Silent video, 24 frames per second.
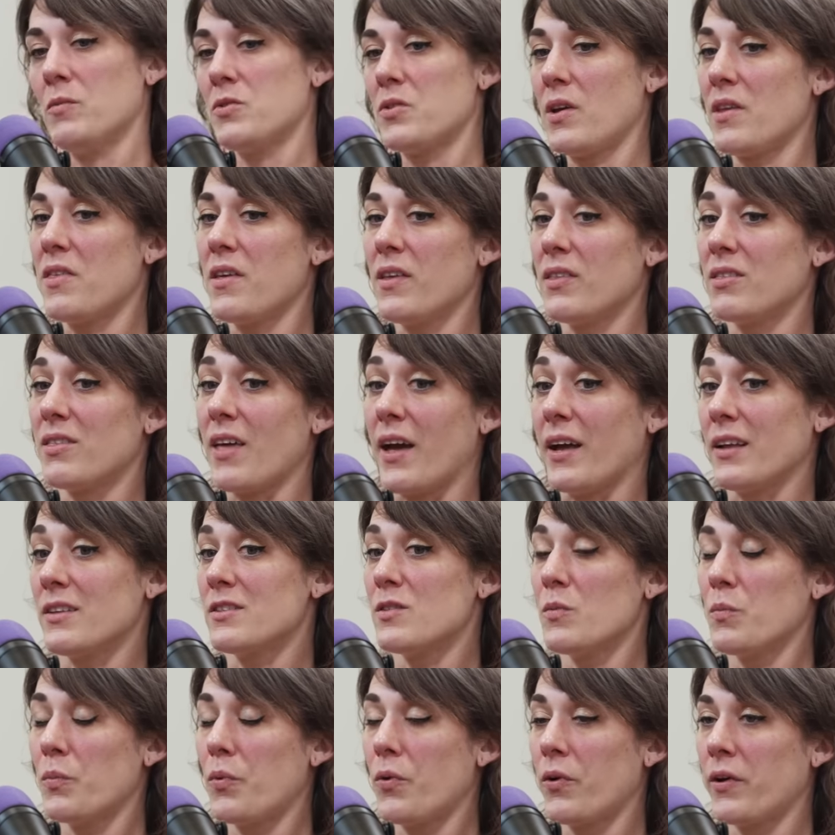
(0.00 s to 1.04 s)
So I think
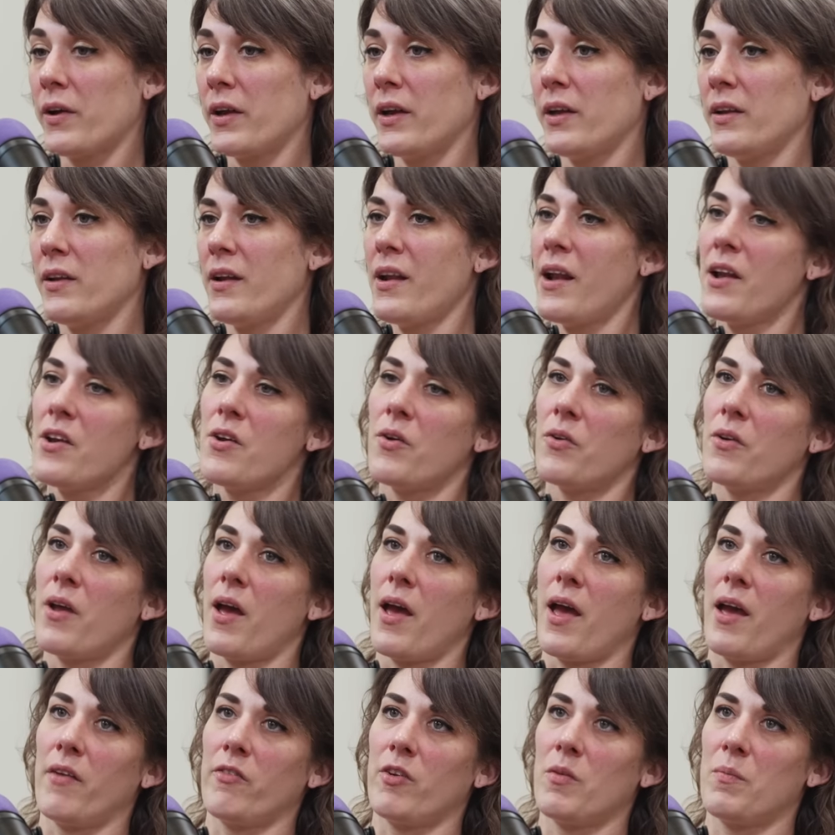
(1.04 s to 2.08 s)
that's important. And I know
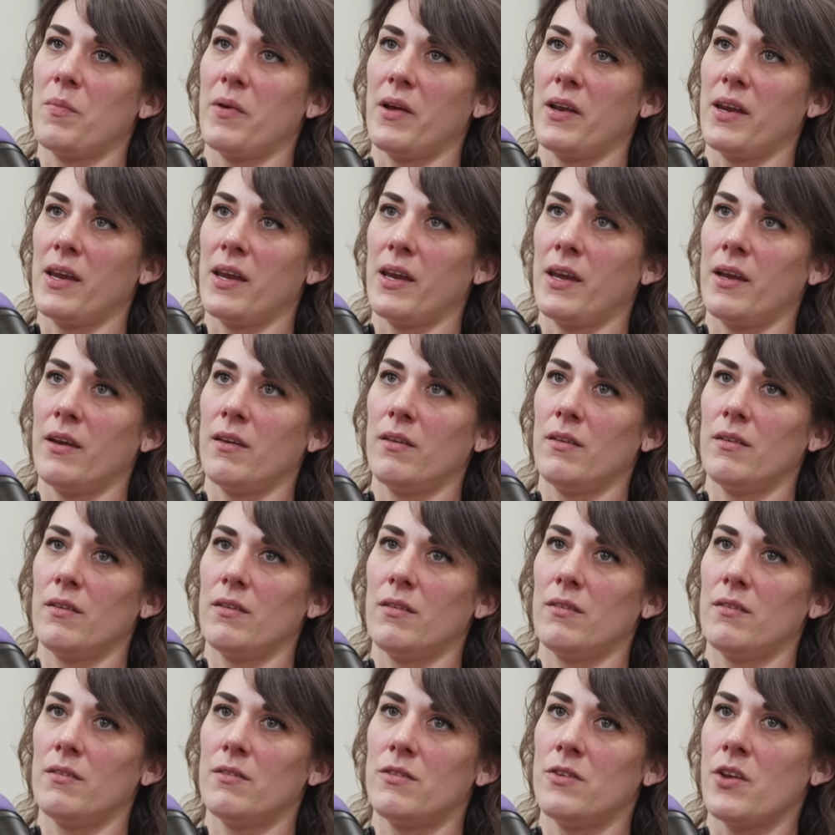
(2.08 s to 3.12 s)
not everybody
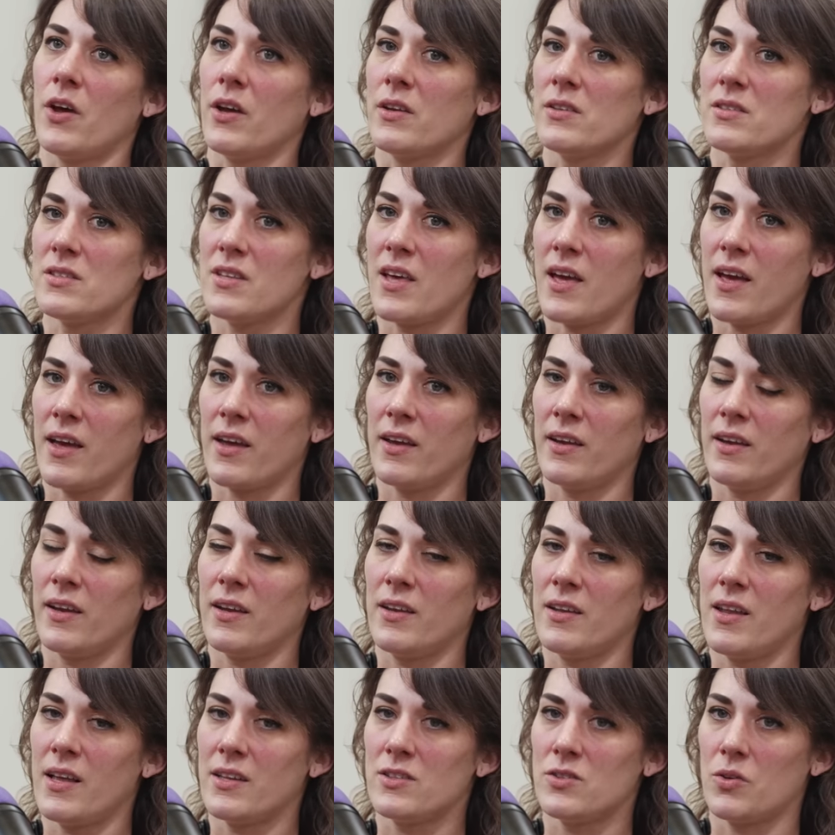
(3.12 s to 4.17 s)
does that,
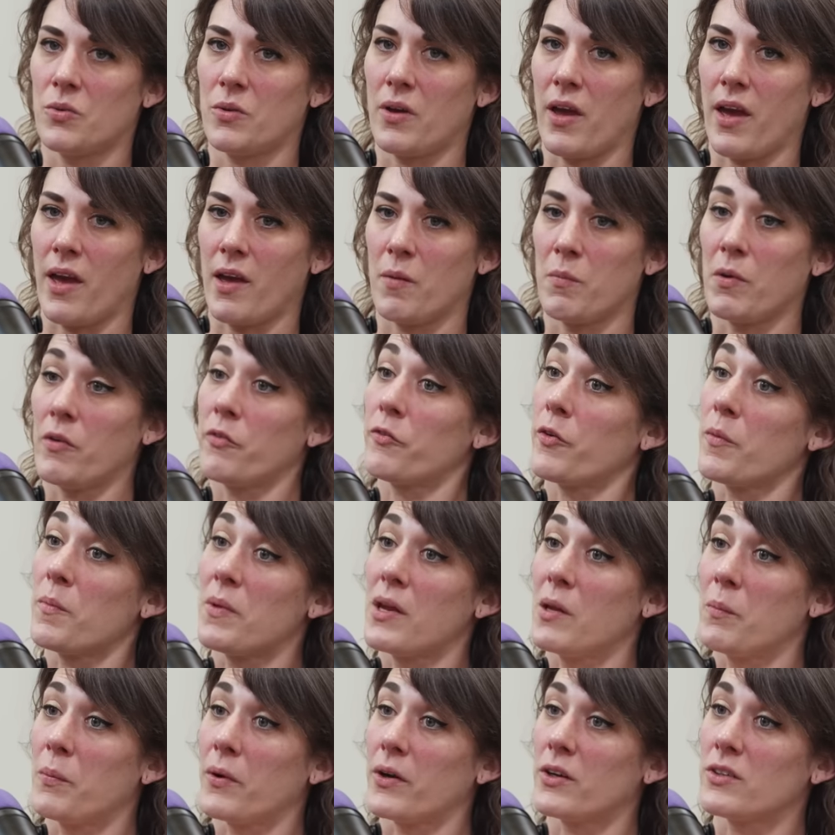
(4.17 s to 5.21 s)
and that's okay. But for
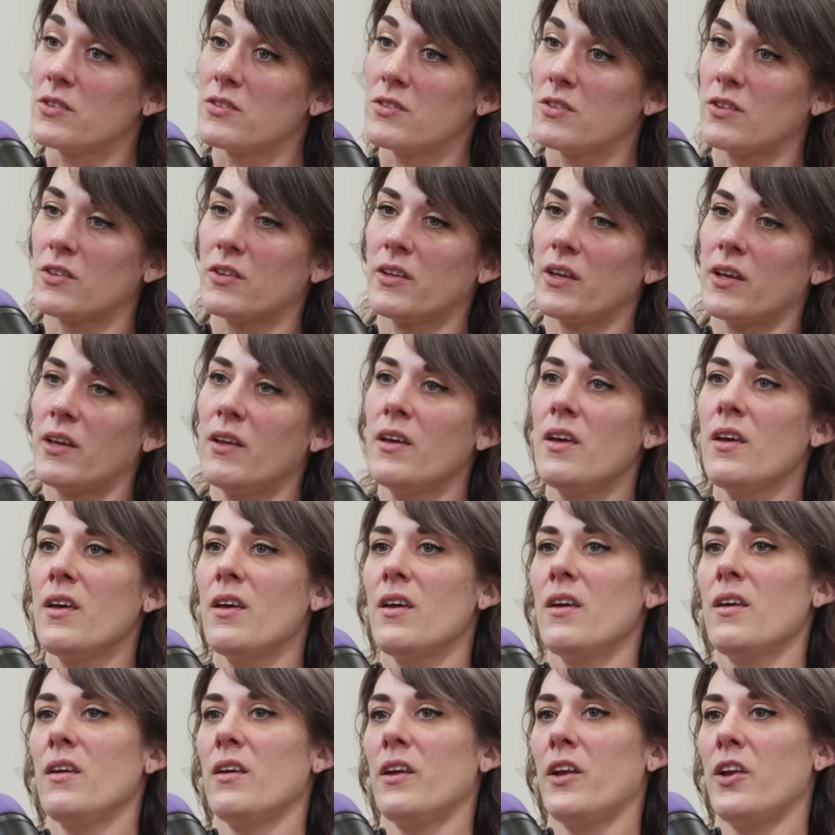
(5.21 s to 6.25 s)
me personally,
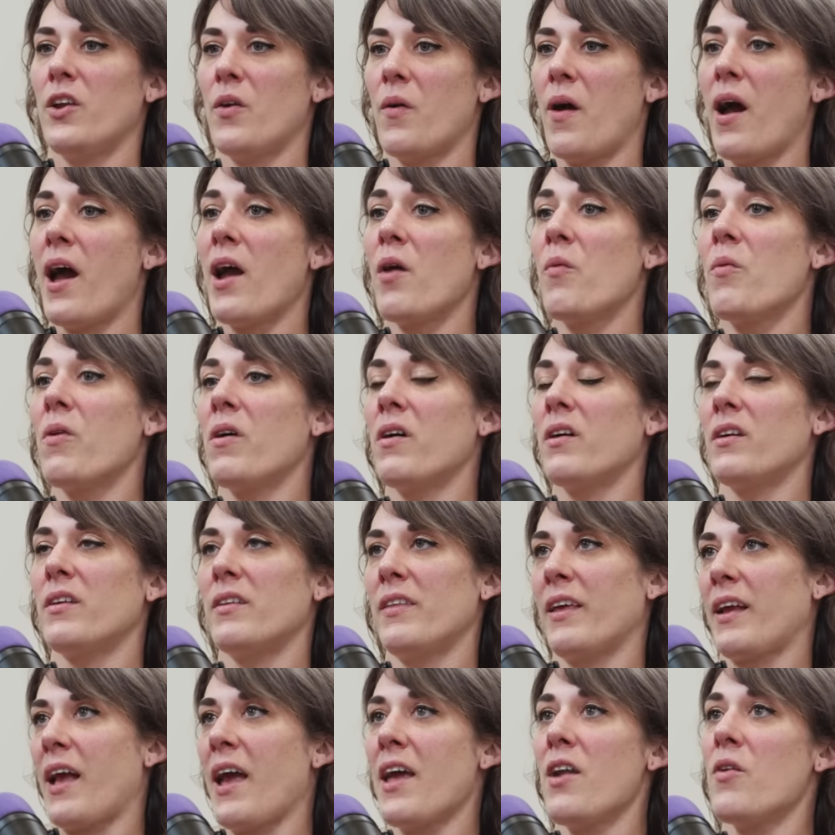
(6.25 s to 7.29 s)
you know, I
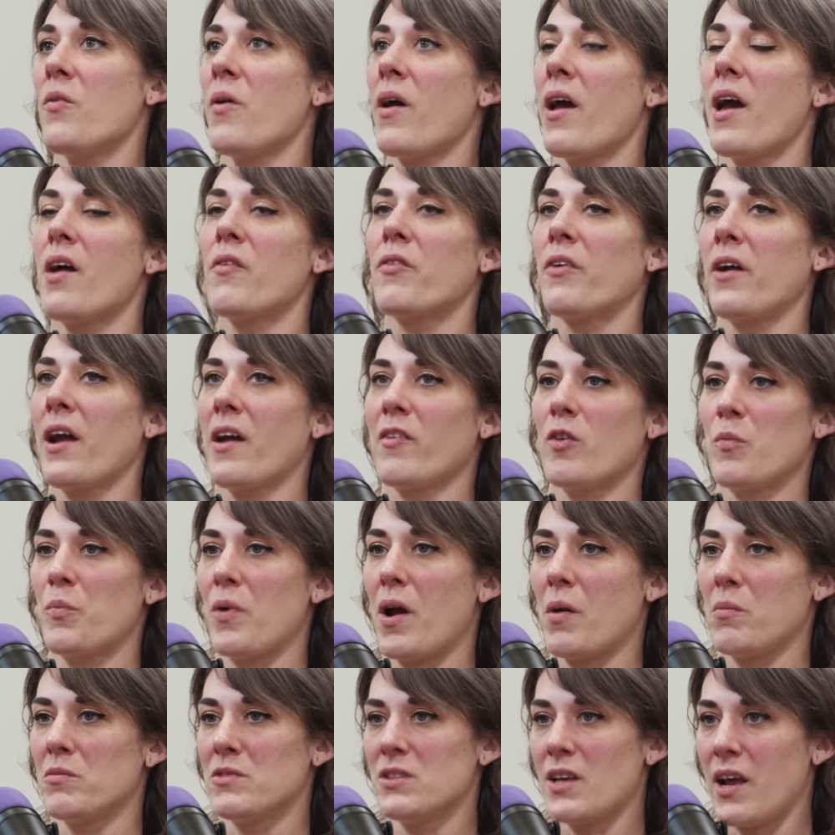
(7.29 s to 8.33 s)
don't ever have a
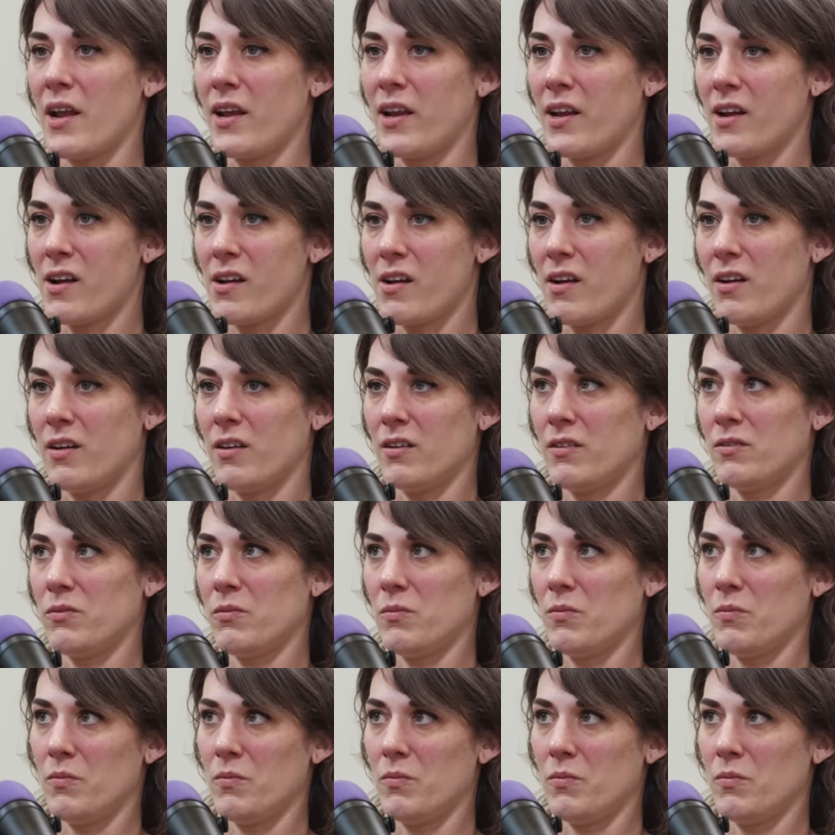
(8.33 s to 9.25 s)
problem signing a